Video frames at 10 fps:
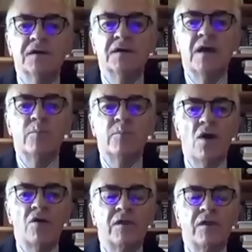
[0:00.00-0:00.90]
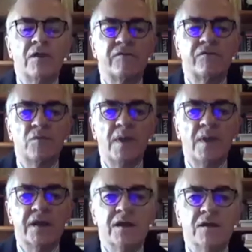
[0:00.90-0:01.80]
and partnering with
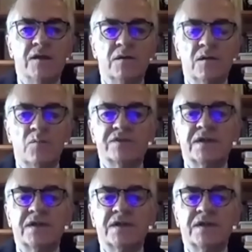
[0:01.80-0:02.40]
Romania presents